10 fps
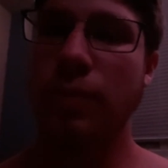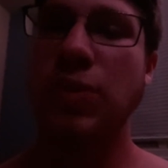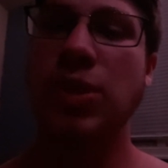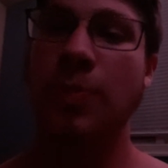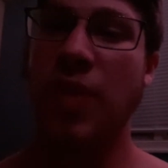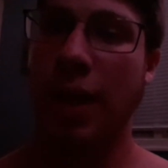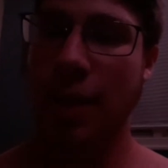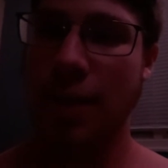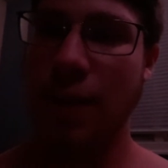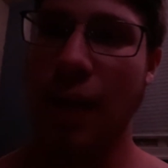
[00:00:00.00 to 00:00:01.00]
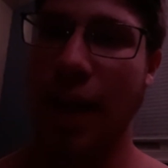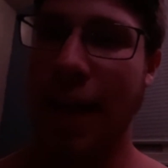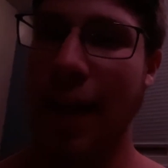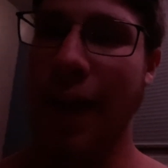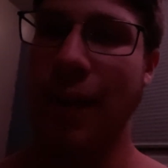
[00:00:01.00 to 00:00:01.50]
some things that I
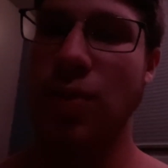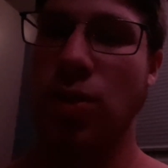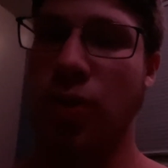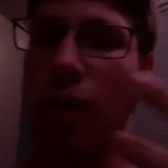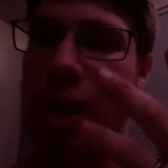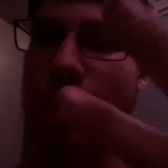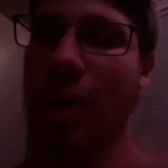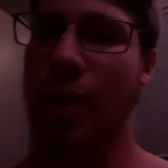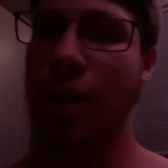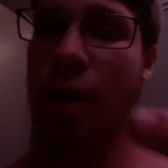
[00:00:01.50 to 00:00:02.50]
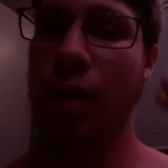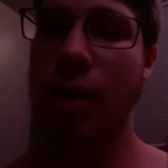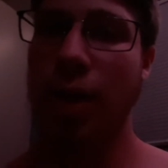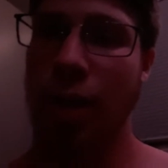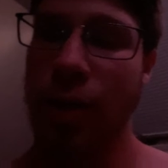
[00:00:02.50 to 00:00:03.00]
cannot describe on here,
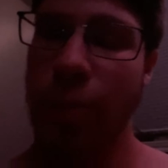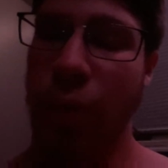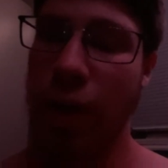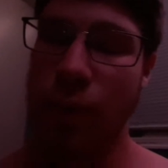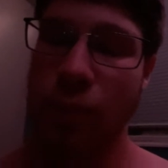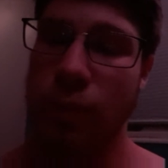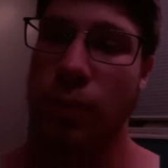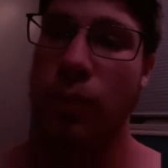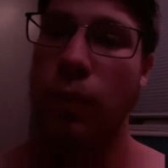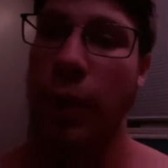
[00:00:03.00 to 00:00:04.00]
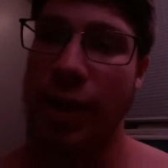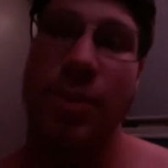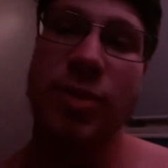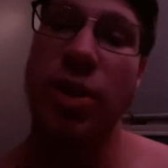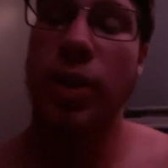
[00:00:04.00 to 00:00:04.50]
but we had
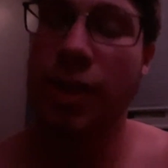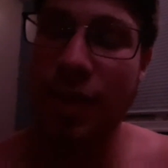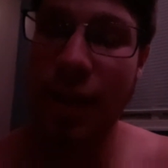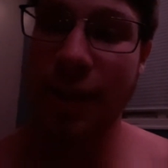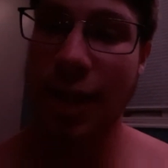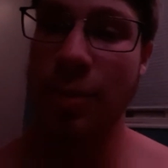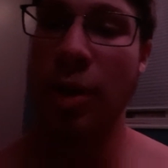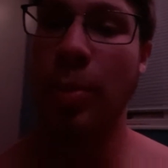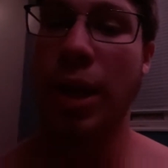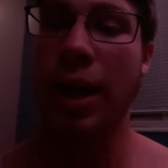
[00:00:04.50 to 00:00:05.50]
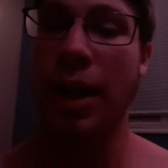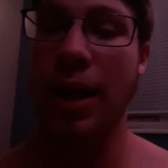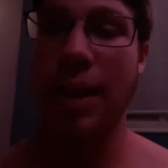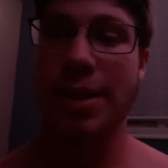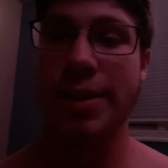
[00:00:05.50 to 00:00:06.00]
some serious things come up and I
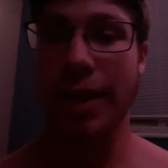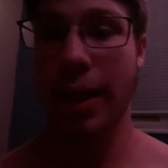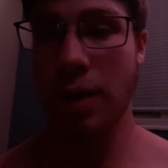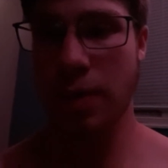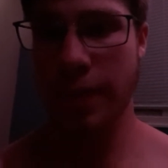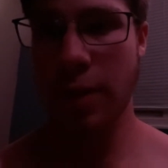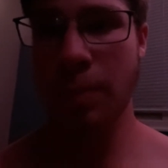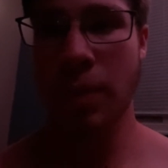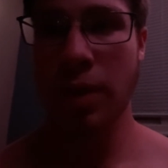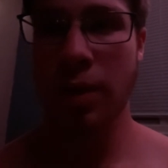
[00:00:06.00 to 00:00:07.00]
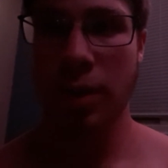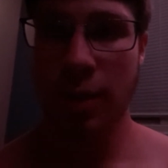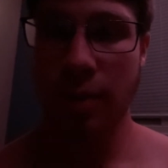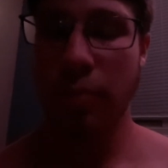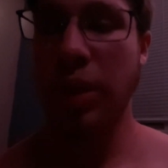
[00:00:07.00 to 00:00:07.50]
had to take care of them,
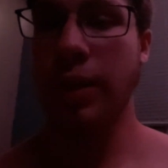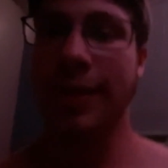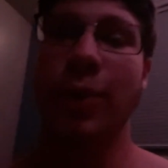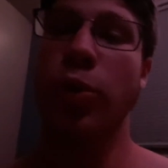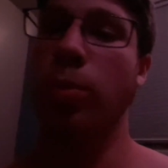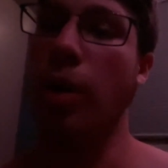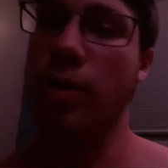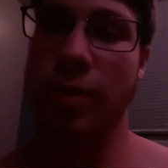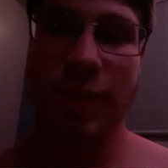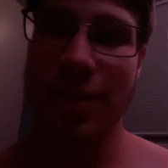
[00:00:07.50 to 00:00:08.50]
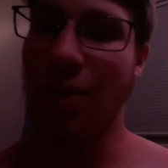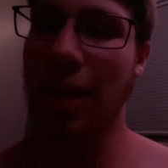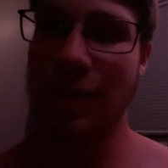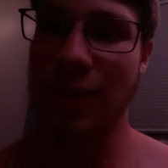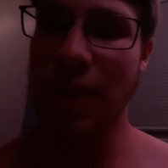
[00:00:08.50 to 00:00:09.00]
being the older brother. That's all I
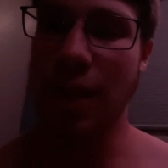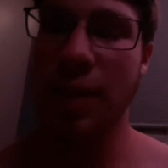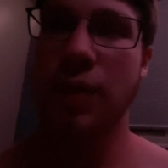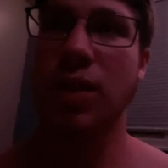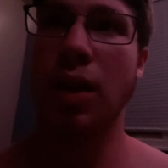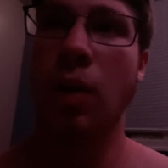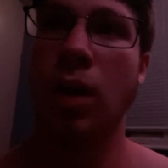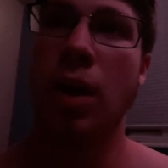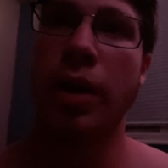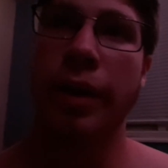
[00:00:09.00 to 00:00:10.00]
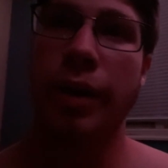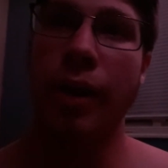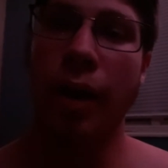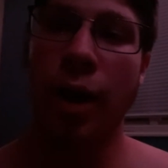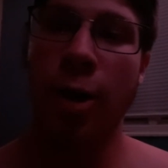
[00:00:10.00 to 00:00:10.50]
have to say. So,
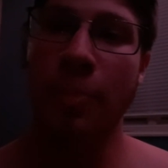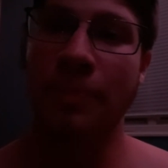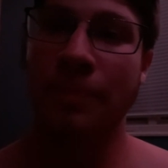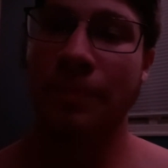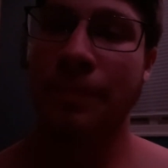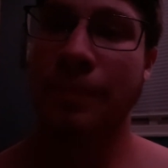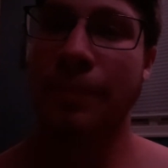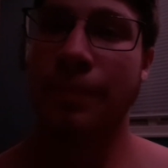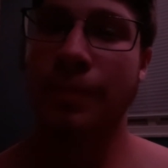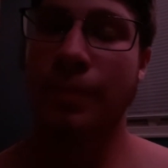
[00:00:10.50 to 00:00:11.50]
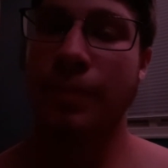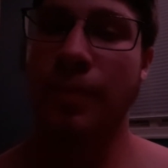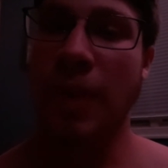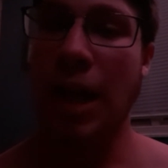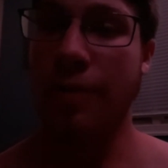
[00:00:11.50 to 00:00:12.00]

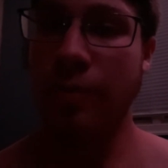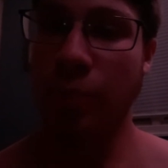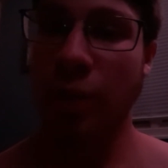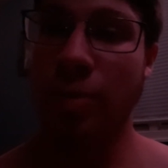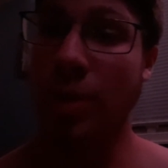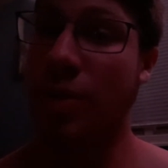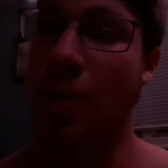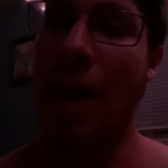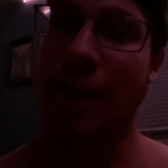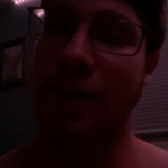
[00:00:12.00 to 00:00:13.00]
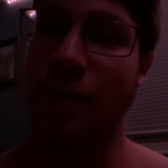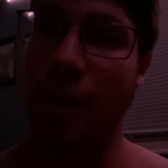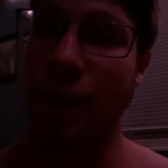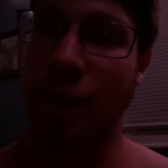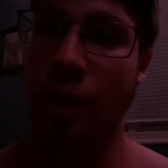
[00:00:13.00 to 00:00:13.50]
I haven't really been too active on
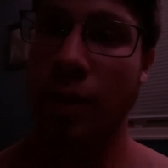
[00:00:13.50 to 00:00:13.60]
here.